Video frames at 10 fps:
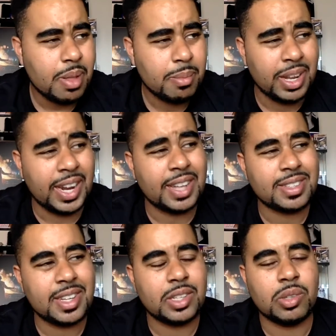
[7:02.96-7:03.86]
Like I
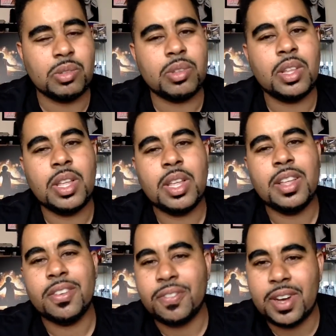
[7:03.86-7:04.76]
said, dude,
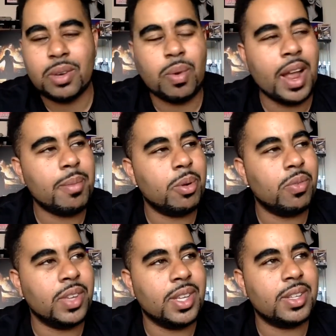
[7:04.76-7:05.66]
fun ride
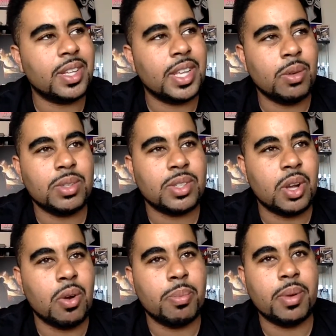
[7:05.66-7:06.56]
movie. It was
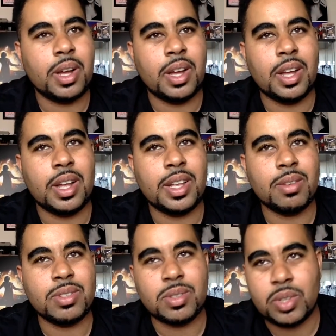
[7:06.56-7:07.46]
dope. It
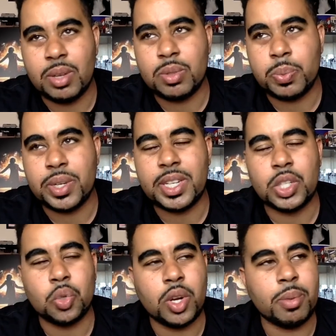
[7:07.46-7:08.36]
was pretty
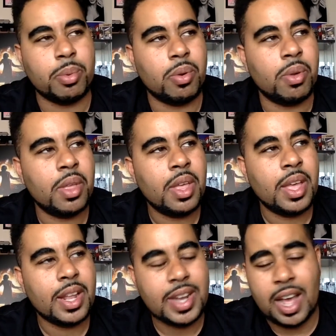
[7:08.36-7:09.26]
enjoyable.
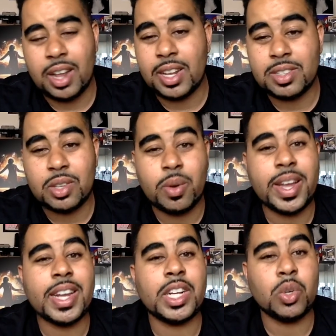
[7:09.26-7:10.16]
Now, let's go
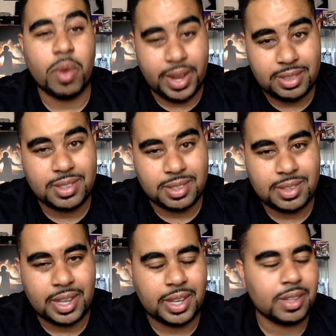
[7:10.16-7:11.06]
ahead and grade this
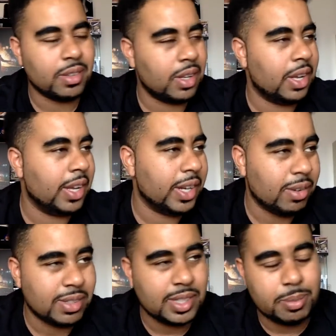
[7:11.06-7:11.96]
thing. Here on
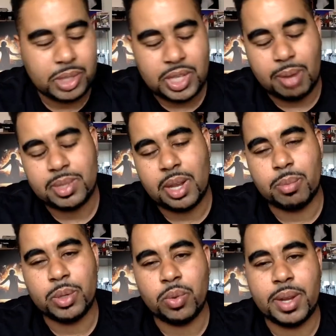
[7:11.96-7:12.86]
the Cinema Chop Shop,
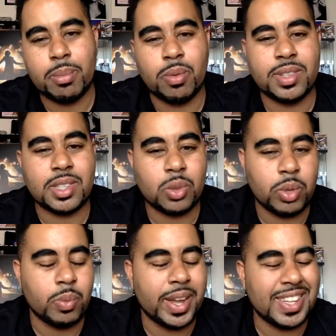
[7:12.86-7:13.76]
we grade movies in three
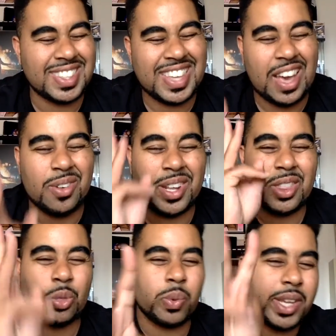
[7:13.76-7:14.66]
ways. Count it,
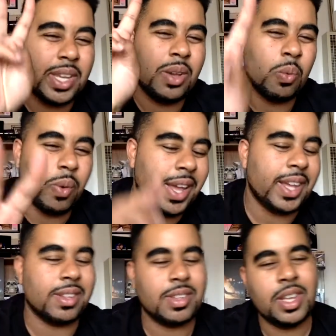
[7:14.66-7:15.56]
three
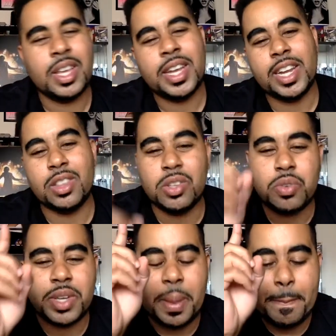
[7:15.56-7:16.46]
ways. Either you
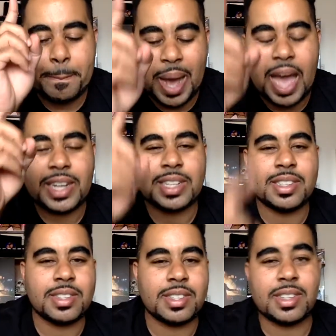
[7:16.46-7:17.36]
get bodied
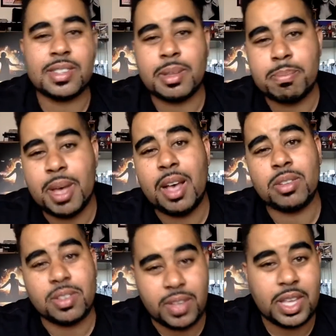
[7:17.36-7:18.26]
and sent to the
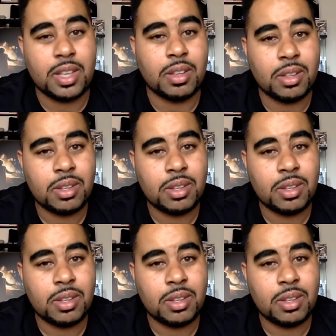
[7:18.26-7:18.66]
bowels of hell,